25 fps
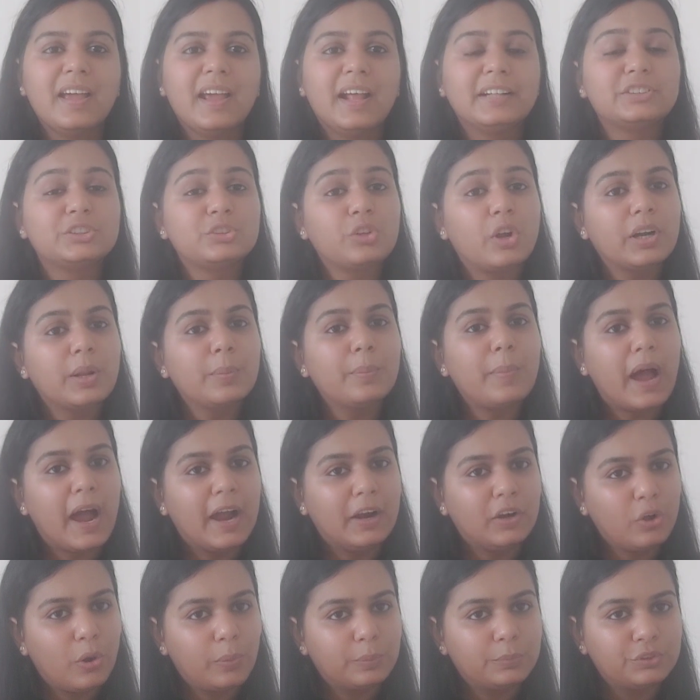It's not a
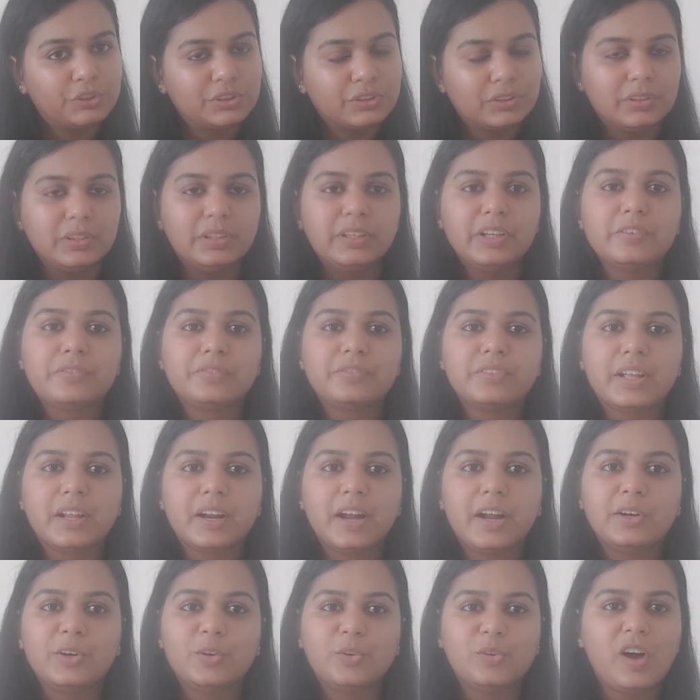bad option if there
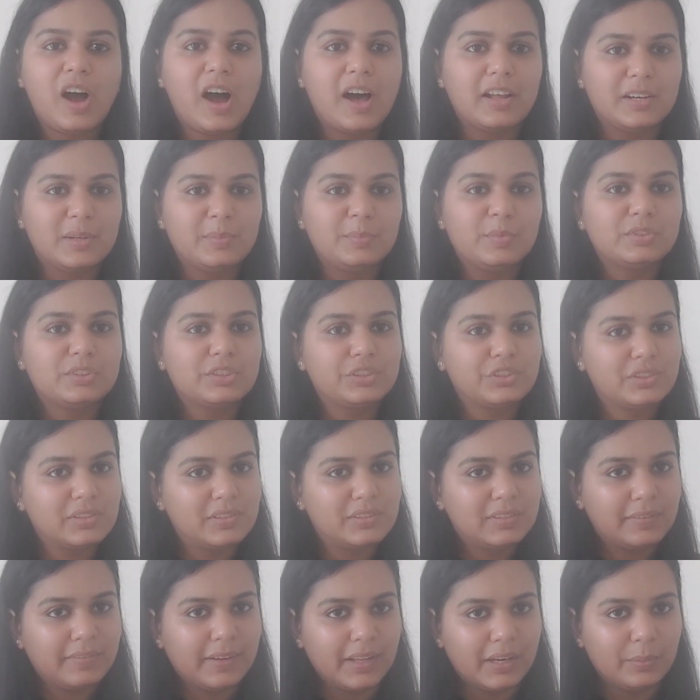are no RA
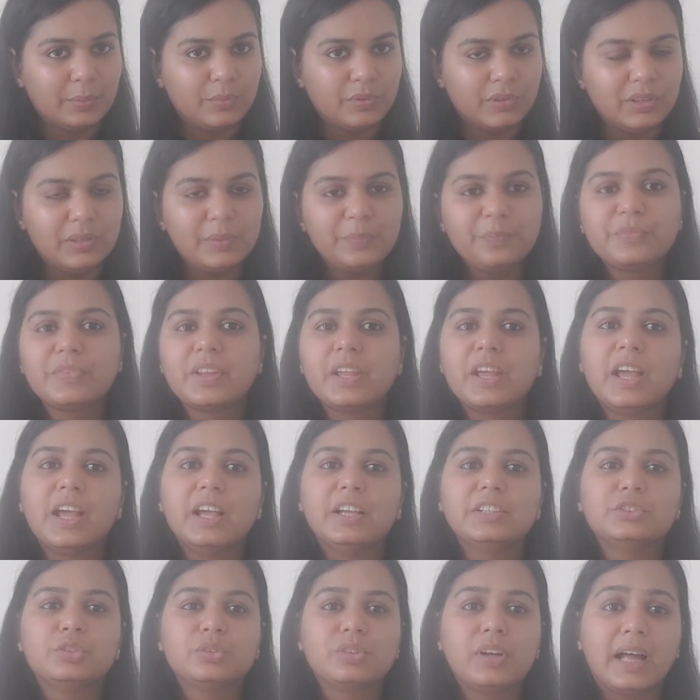positions available.
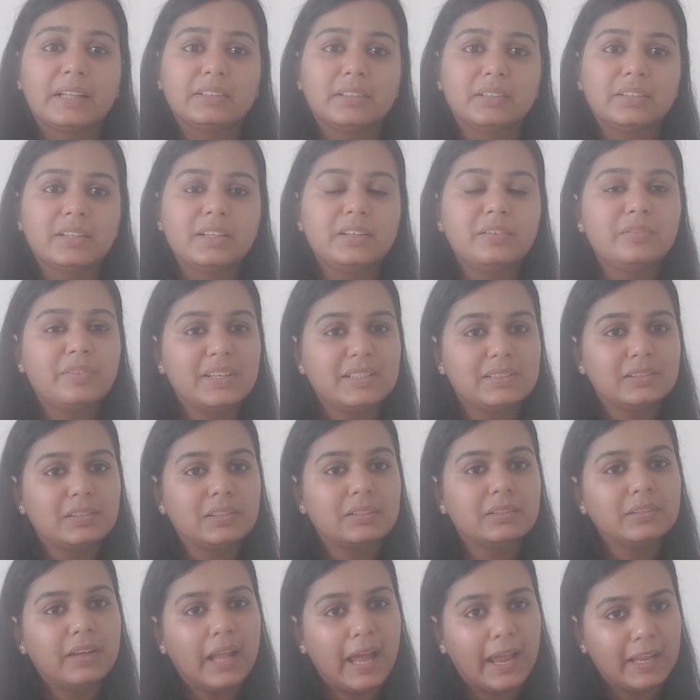So rather than
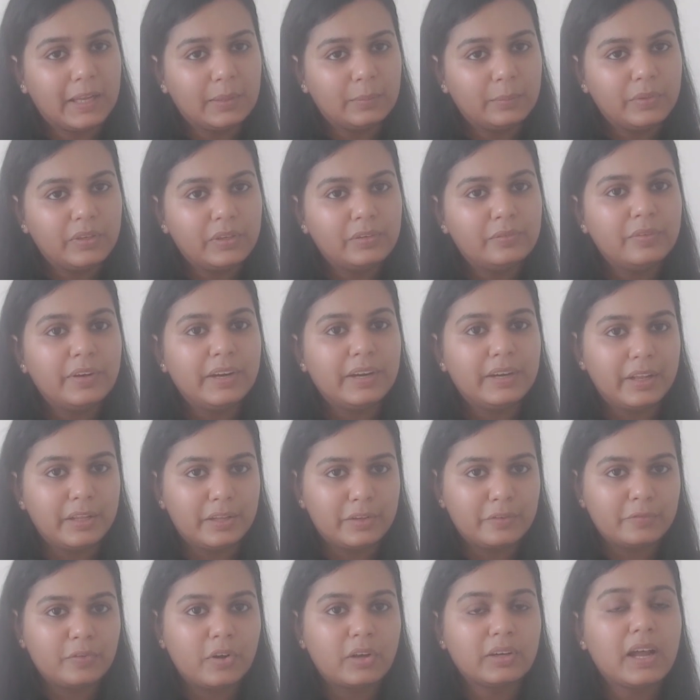wasting time in
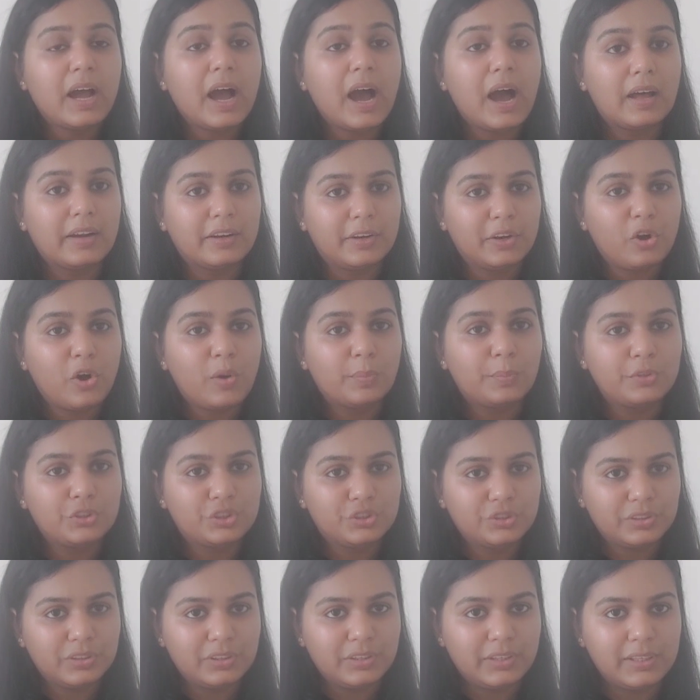waiting for a RA
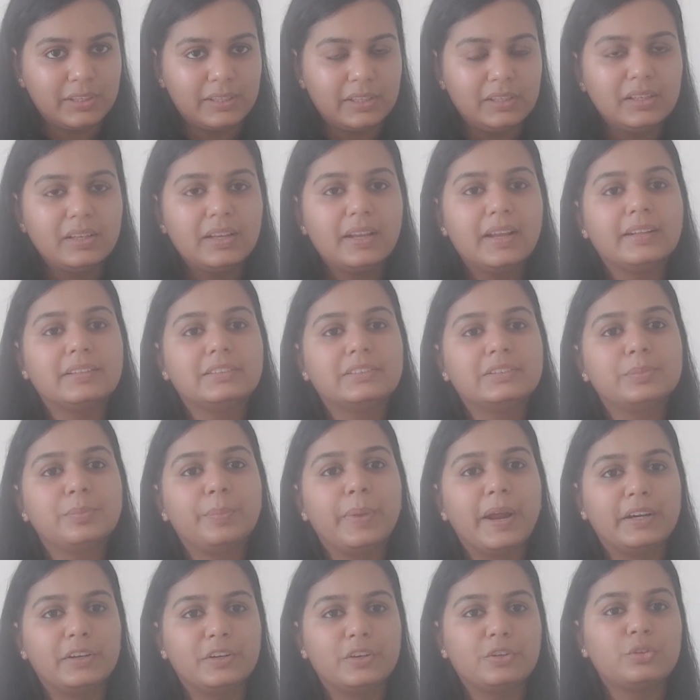opportunity, it's
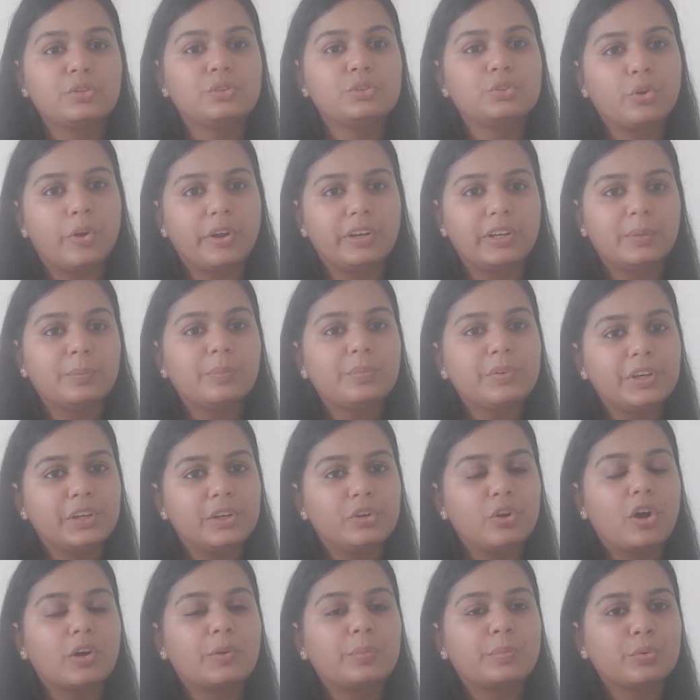better to join a
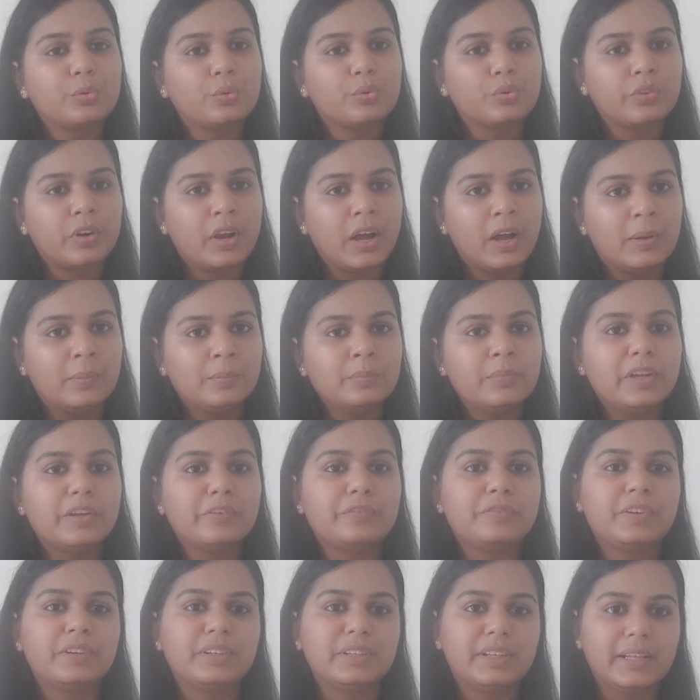pre-doc program
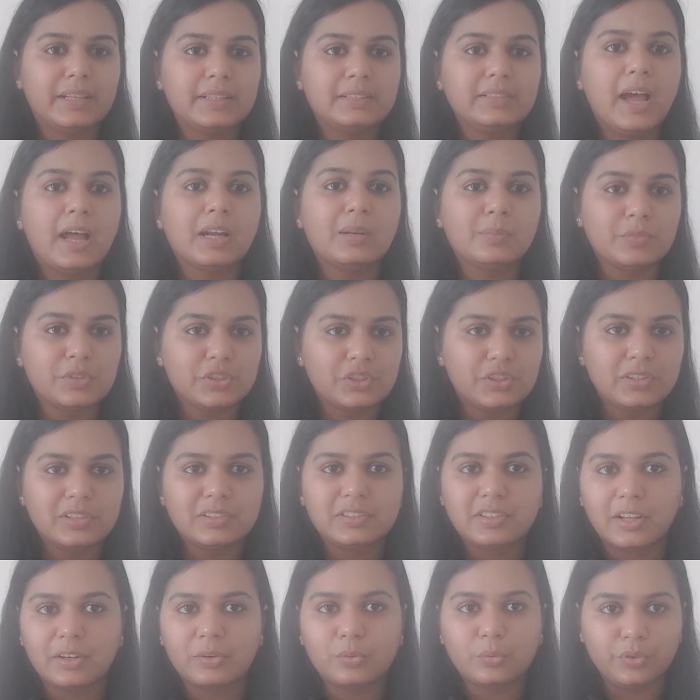if in case
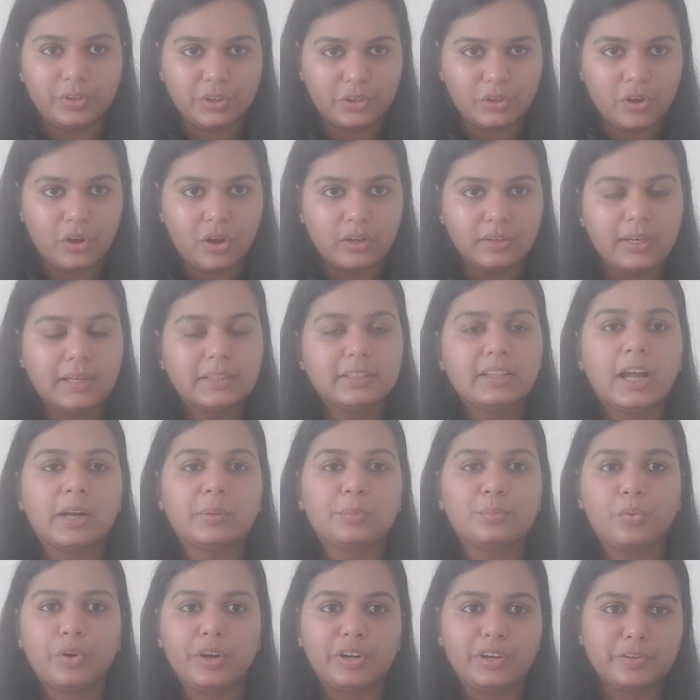admissions are going on at
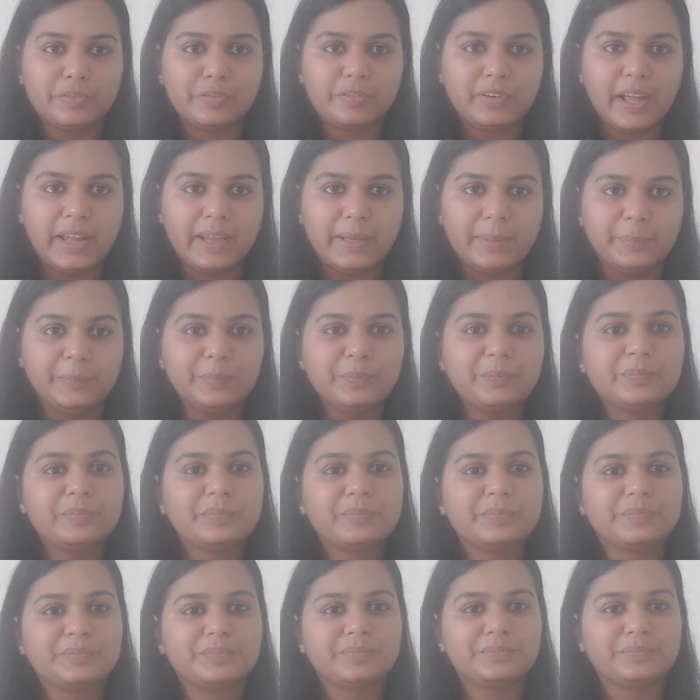that point of time.